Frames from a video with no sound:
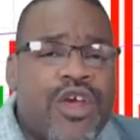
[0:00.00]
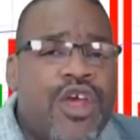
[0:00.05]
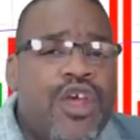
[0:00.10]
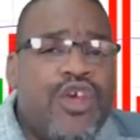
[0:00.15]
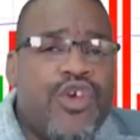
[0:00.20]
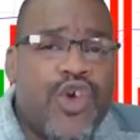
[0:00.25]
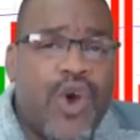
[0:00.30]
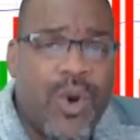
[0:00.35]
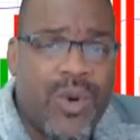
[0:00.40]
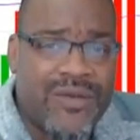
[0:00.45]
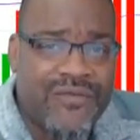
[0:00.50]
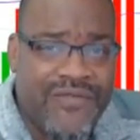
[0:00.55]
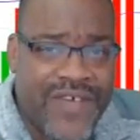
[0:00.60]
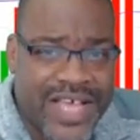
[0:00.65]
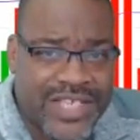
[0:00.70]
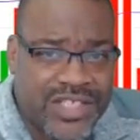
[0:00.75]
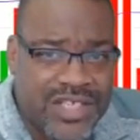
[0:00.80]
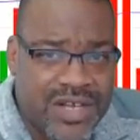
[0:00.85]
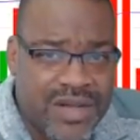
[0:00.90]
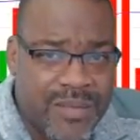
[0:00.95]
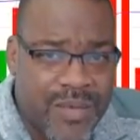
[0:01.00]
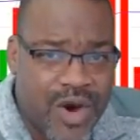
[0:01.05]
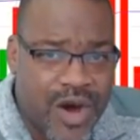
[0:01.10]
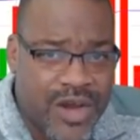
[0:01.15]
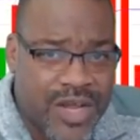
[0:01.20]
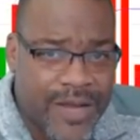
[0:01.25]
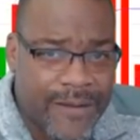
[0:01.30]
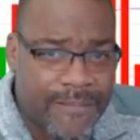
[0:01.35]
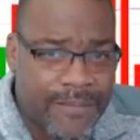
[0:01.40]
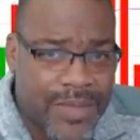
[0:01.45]
go invest in the
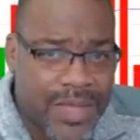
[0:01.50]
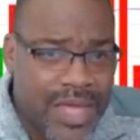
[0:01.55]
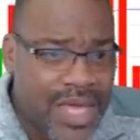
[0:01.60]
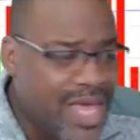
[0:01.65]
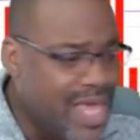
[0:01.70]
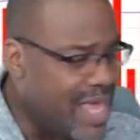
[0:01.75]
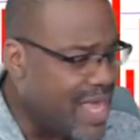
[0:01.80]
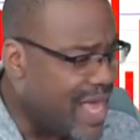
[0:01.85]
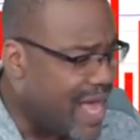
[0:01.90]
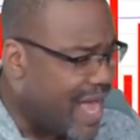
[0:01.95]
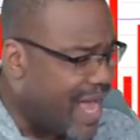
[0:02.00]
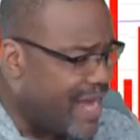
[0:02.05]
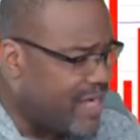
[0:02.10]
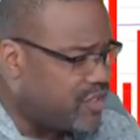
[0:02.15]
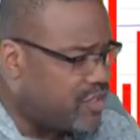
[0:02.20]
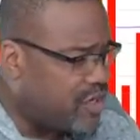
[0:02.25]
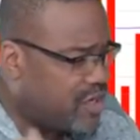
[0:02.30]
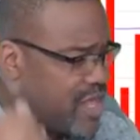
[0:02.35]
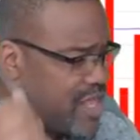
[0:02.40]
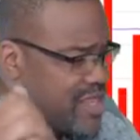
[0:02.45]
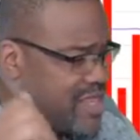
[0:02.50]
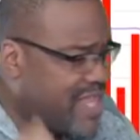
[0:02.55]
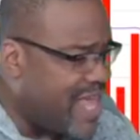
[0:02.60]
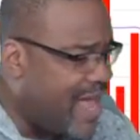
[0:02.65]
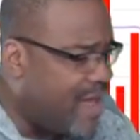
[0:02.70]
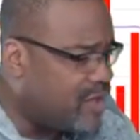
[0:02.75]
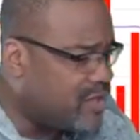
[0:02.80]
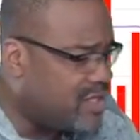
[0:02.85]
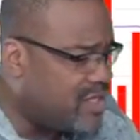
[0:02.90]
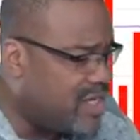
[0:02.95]
market. I took one
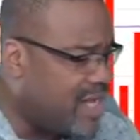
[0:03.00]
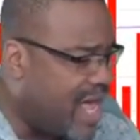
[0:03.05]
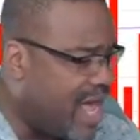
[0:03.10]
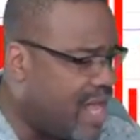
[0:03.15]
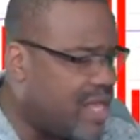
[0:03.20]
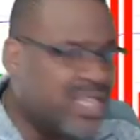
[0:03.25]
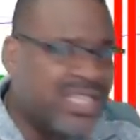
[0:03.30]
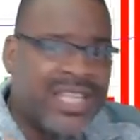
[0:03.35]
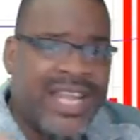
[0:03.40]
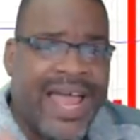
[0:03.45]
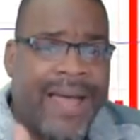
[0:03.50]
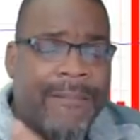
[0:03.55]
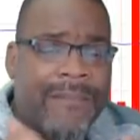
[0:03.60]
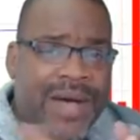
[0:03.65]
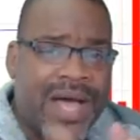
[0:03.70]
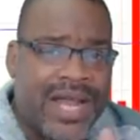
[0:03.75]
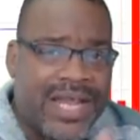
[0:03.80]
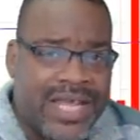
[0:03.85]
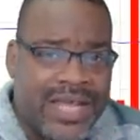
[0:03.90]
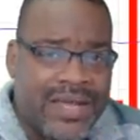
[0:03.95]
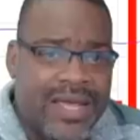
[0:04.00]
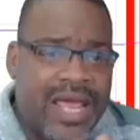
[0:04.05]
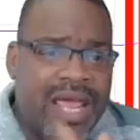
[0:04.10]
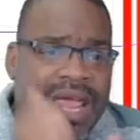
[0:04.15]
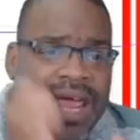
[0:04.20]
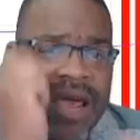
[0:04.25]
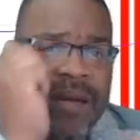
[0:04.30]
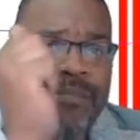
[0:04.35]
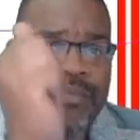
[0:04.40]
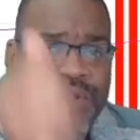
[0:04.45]
thousand dollars of that money
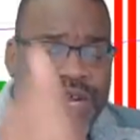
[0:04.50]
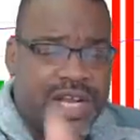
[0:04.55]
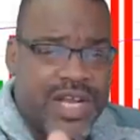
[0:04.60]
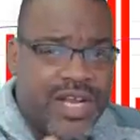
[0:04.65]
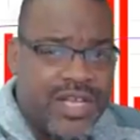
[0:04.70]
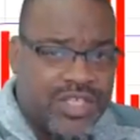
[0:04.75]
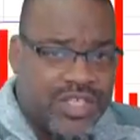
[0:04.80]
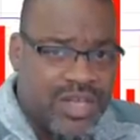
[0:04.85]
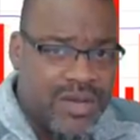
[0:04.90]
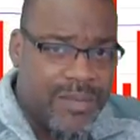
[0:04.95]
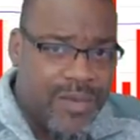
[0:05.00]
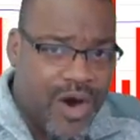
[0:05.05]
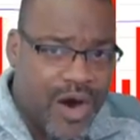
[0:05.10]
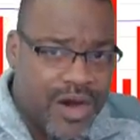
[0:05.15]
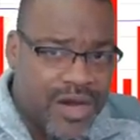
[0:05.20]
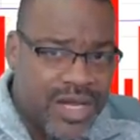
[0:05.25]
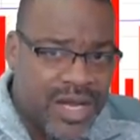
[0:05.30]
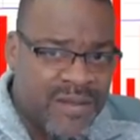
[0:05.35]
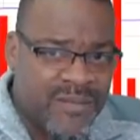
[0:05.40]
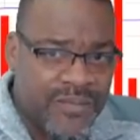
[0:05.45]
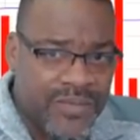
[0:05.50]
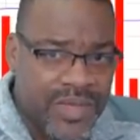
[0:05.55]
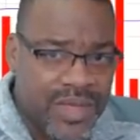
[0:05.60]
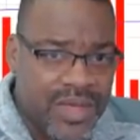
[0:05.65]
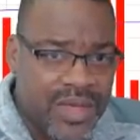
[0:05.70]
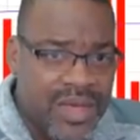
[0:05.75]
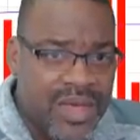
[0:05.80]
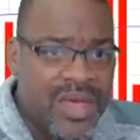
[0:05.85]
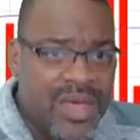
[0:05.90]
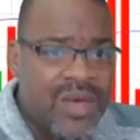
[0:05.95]
and put it into the market.
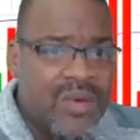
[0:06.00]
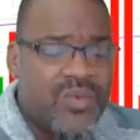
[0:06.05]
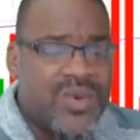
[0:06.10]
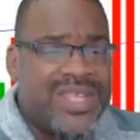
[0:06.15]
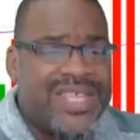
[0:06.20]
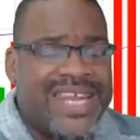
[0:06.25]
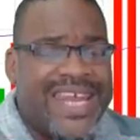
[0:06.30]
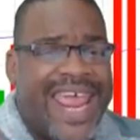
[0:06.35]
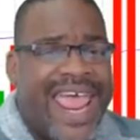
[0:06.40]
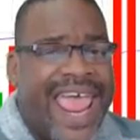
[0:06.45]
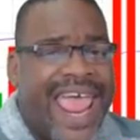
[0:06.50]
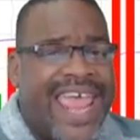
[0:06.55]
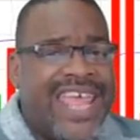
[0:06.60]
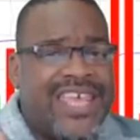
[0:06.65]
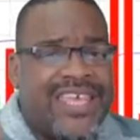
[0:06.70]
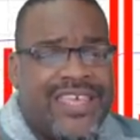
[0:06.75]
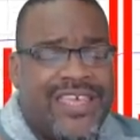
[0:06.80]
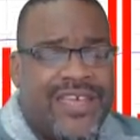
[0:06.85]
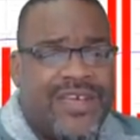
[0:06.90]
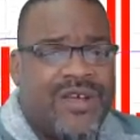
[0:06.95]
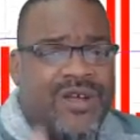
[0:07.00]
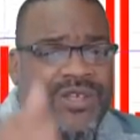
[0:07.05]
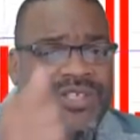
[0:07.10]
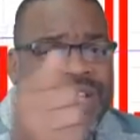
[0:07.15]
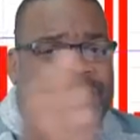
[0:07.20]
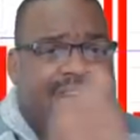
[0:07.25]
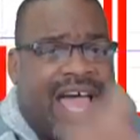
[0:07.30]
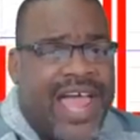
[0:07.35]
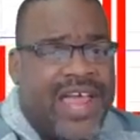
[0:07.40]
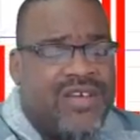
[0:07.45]
Within eight
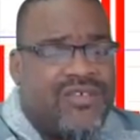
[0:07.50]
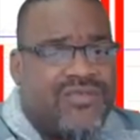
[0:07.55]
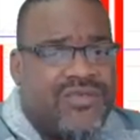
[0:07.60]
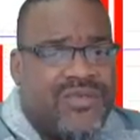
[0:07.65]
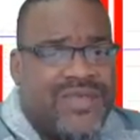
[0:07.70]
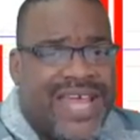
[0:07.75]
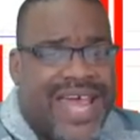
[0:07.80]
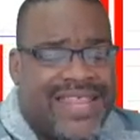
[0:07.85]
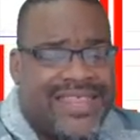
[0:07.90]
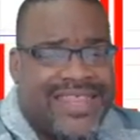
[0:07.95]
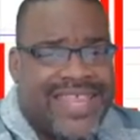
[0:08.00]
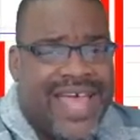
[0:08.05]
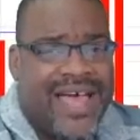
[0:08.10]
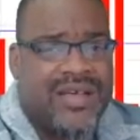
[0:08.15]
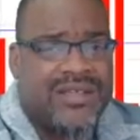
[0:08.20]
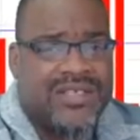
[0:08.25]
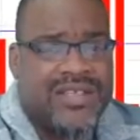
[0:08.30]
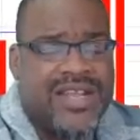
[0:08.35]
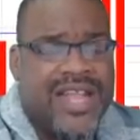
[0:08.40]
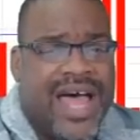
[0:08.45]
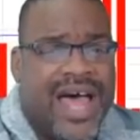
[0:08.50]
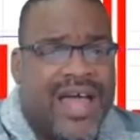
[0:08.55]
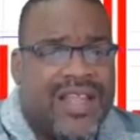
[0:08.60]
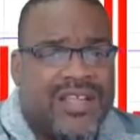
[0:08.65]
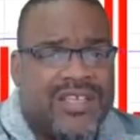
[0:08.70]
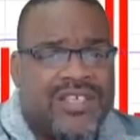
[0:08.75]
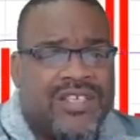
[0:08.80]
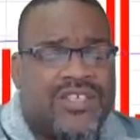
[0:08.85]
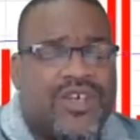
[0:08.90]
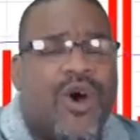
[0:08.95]
years, I grew that one thousand
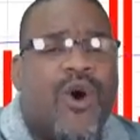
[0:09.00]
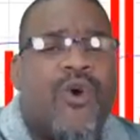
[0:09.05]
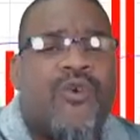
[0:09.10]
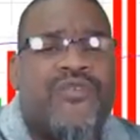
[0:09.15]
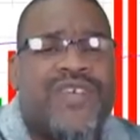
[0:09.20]
dollars into over